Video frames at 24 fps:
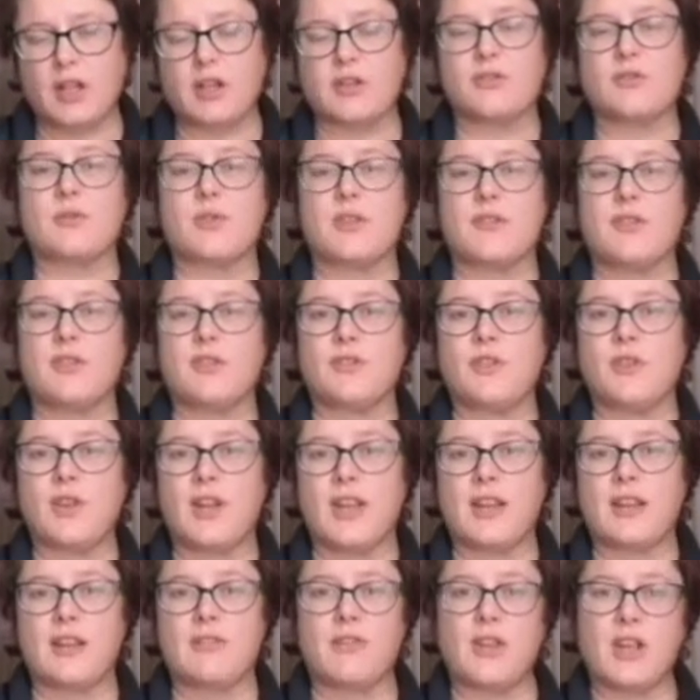So if you've got
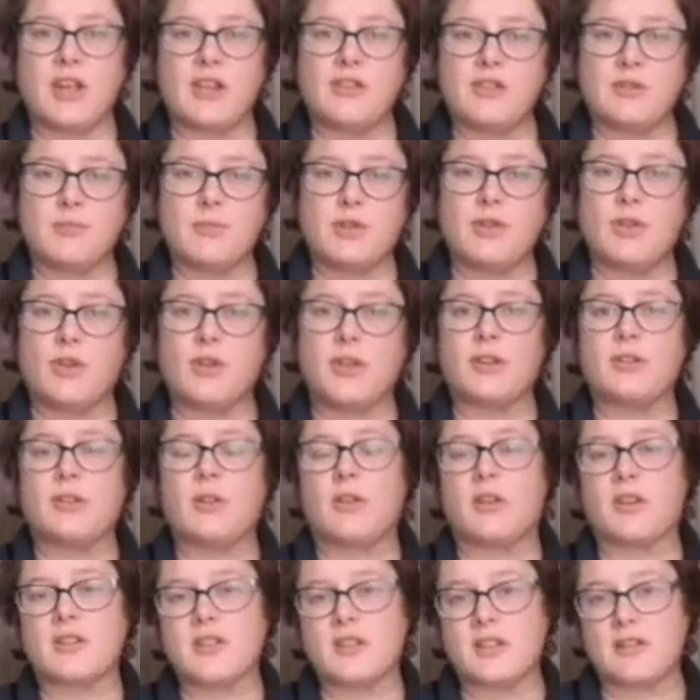any vegetable oil
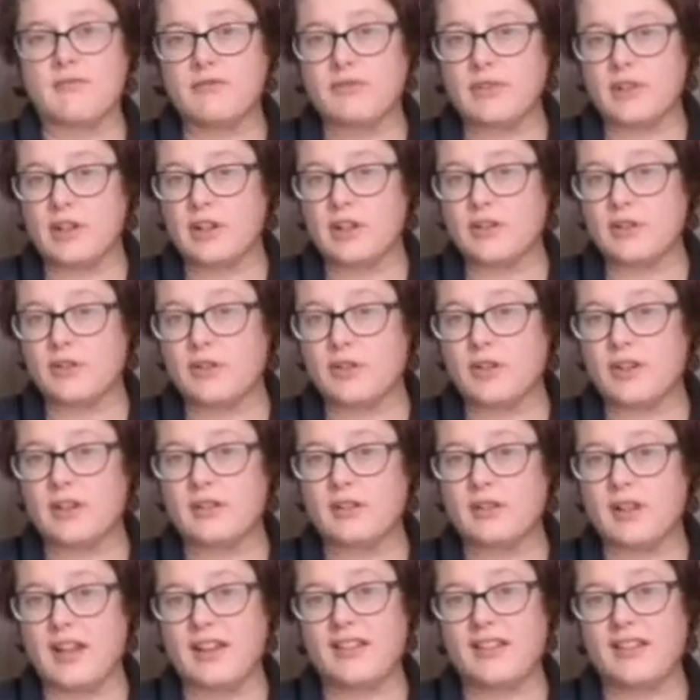or sunflower oil